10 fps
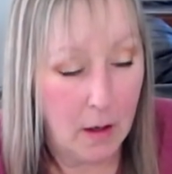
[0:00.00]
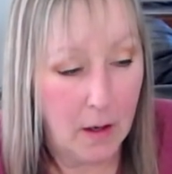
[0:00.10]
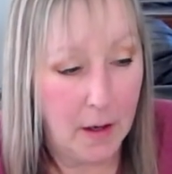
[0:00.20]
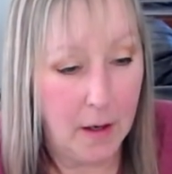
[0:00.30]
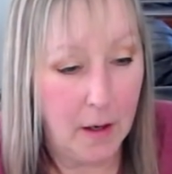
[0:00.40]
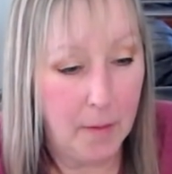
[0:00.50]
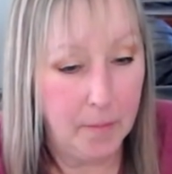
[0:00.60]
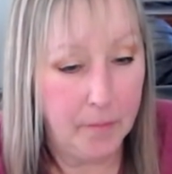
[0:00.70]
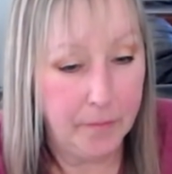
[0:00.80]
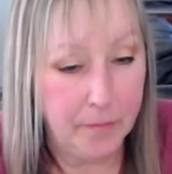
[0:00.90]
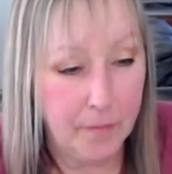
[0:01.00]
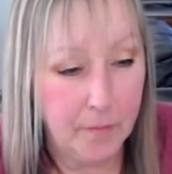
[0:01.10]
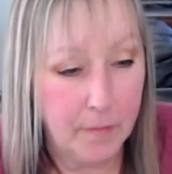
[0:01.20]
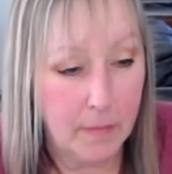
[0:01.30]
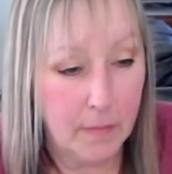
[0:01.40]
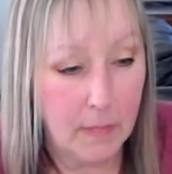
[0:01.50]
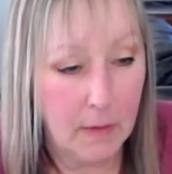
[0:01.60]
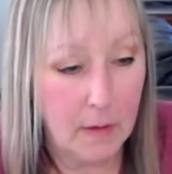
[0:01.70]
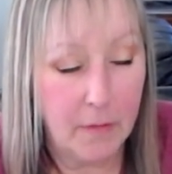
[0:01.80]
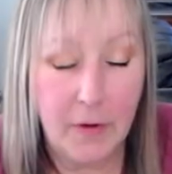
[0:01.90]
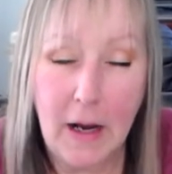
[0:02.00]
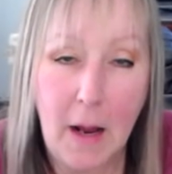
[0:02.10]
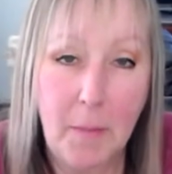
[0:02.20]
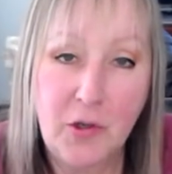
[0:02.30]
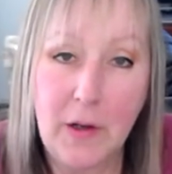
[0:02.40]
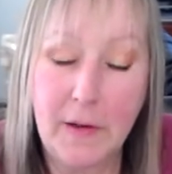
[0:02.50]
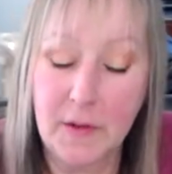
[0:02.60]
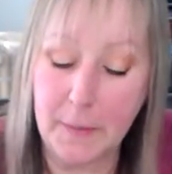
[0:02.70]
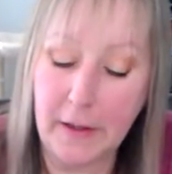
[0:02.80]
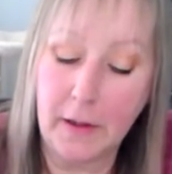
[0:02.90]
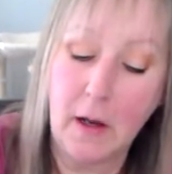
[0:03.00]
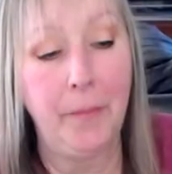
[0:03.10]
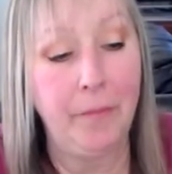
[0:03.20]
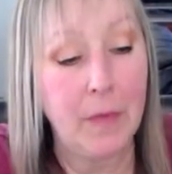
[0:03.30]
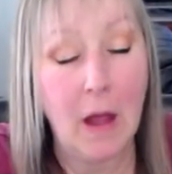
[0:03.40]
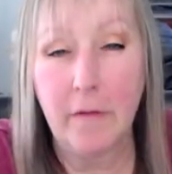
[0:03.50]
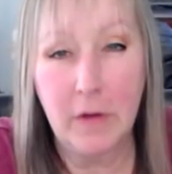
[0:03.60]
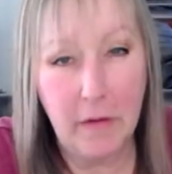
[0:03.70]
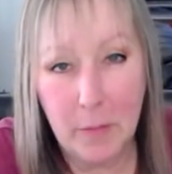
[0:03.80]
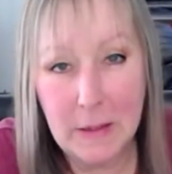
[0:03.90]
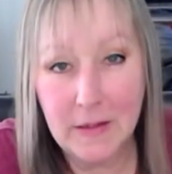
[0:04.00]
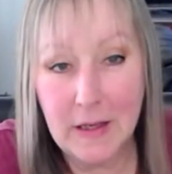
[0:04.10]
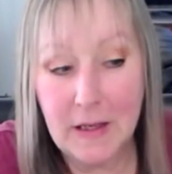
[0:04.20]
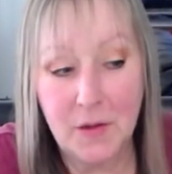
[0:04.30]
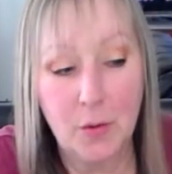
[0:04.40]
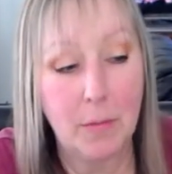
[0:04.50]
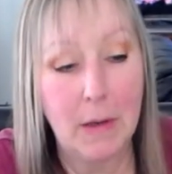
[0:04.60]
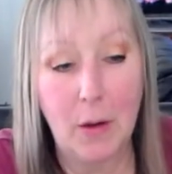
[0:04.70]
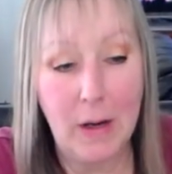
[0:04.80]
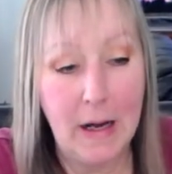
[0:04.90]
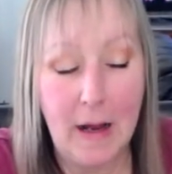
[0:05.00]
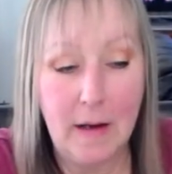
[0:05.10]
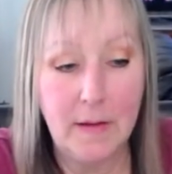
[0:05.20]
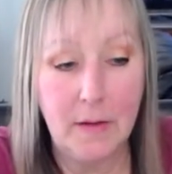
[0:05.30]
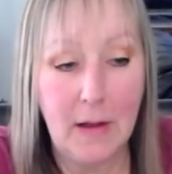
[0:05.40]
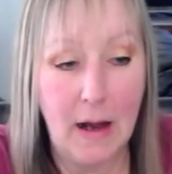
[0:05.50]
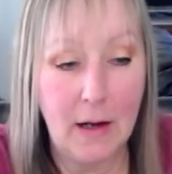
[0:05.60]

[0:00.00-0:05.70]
I forget how much you had to spend. Never been to that store, but I went ahead and did that.